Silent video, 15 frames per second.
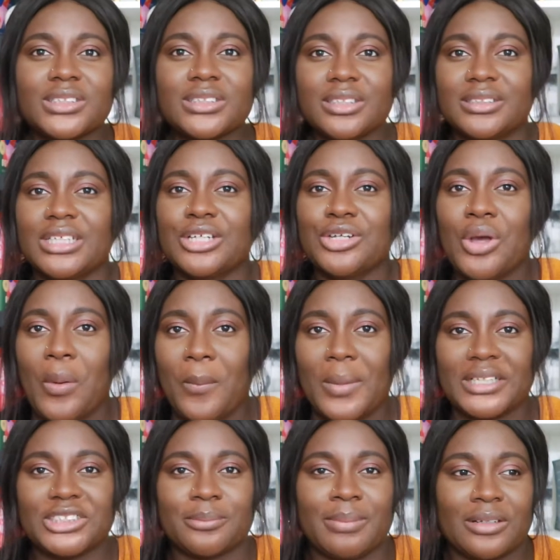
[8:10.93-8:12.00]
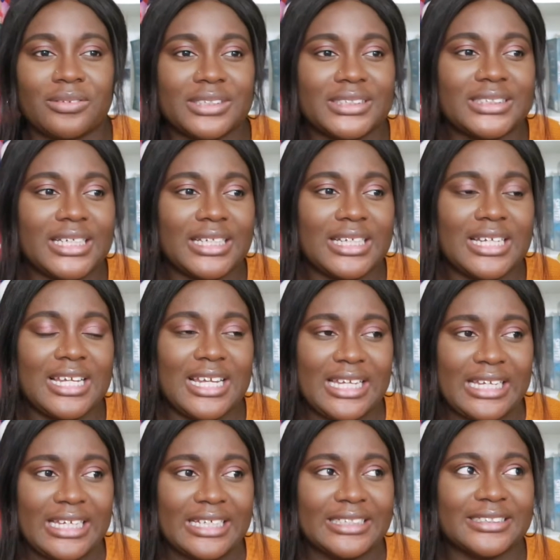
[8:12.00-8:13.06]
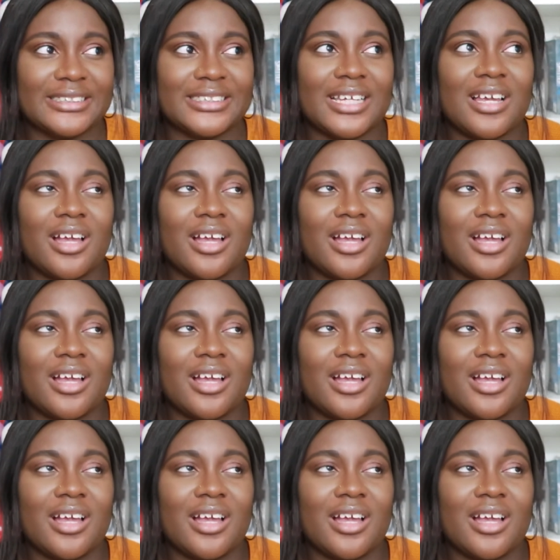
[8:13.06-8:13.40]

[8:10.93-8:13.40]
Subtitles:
didn't know much about the city, and